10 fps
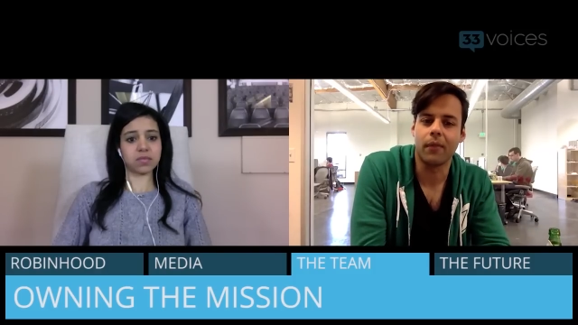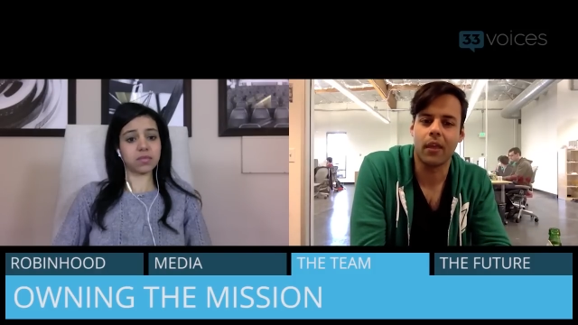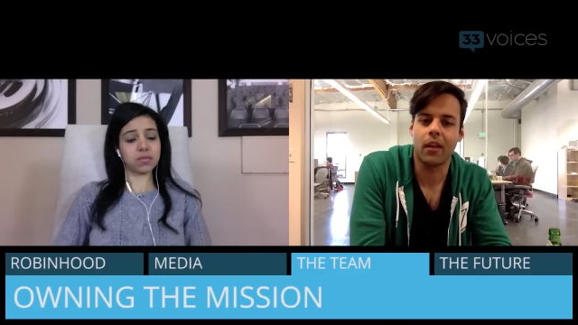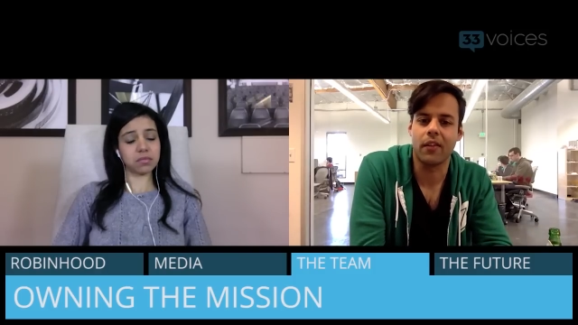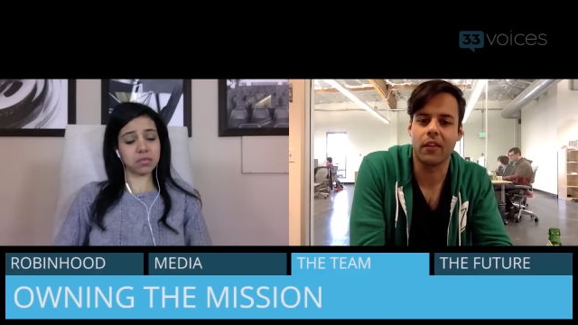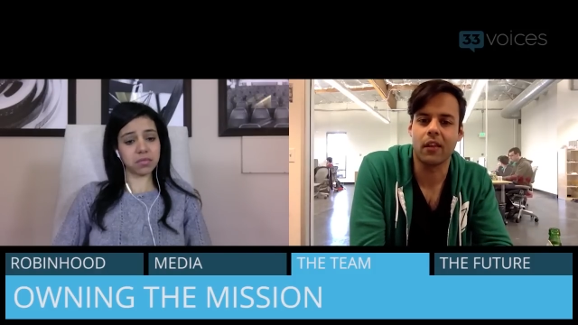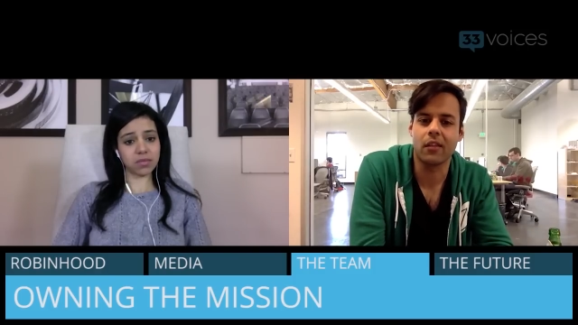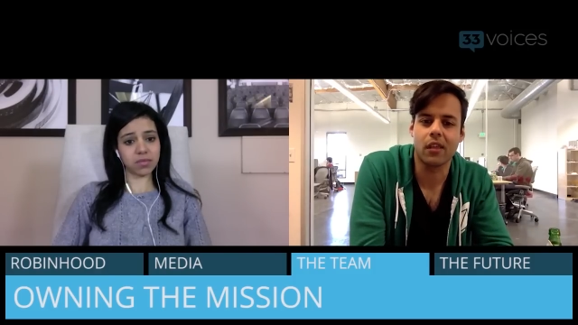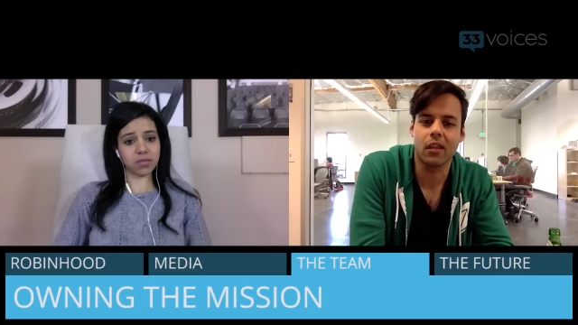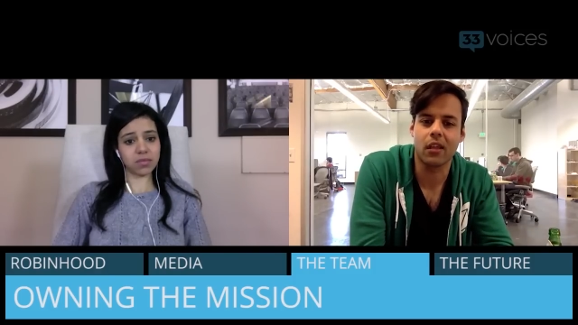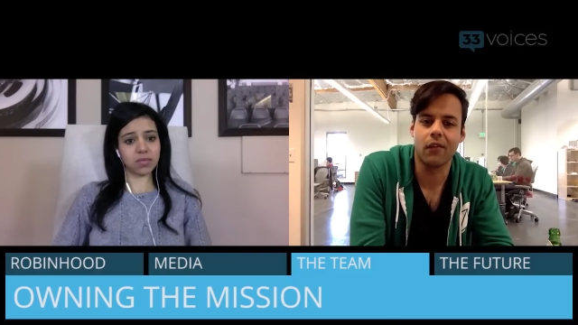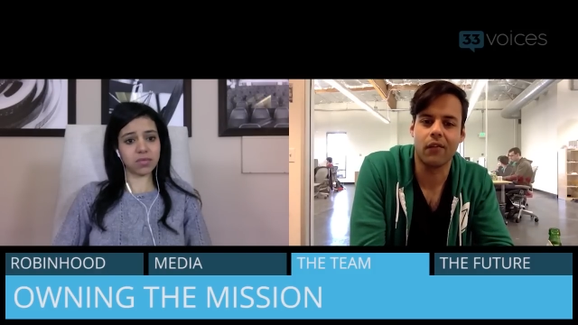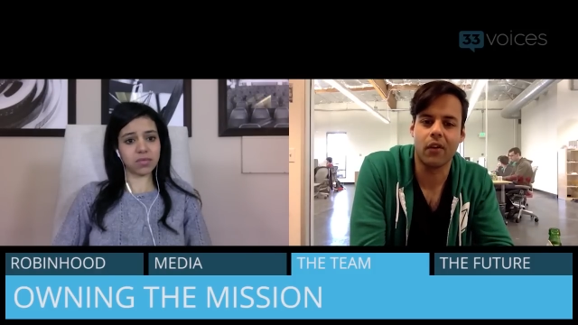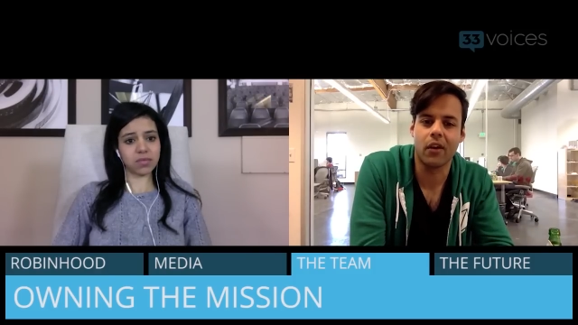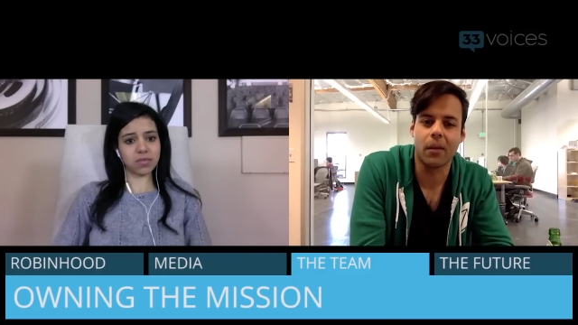Speaker 1: and I think that's like a
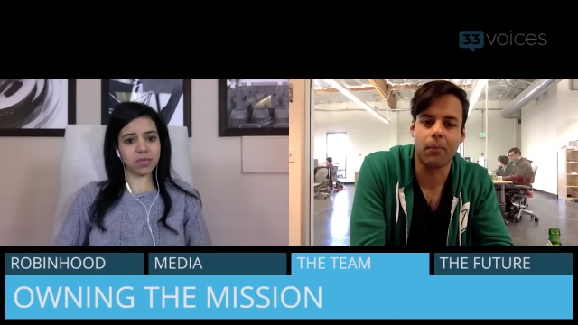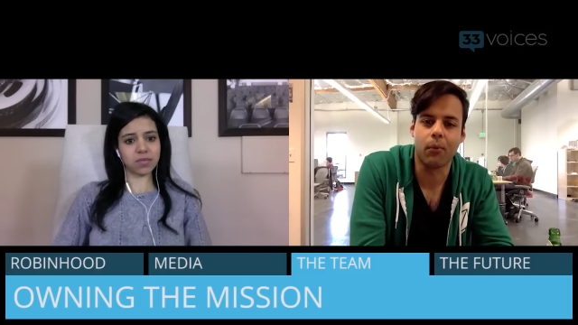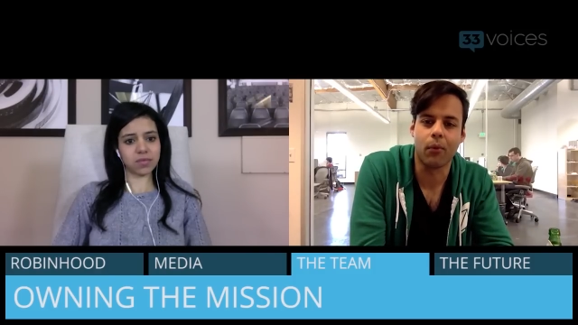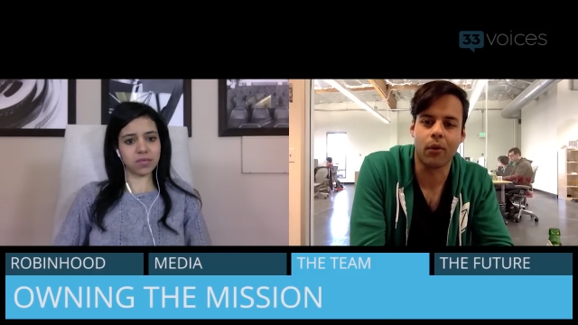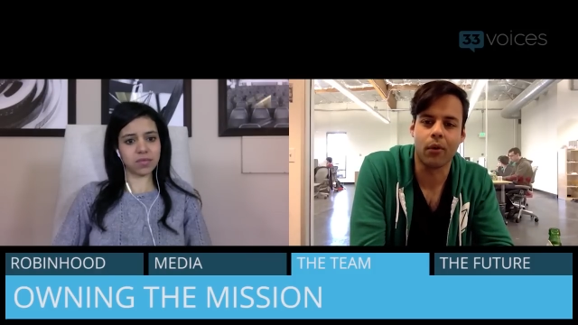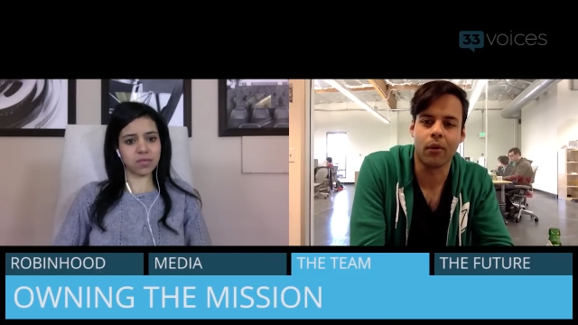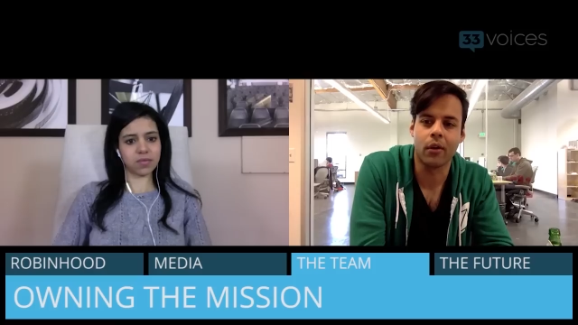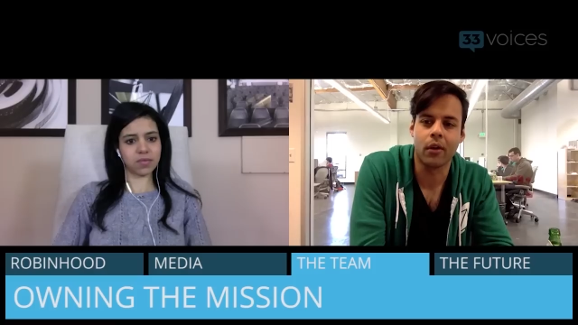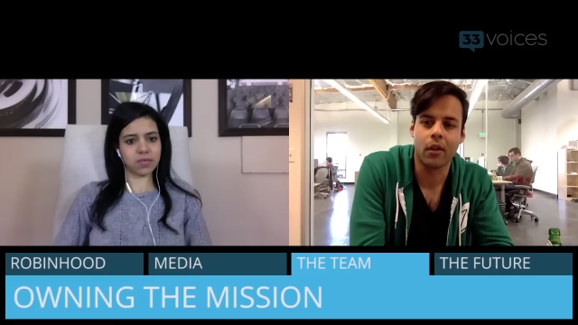very important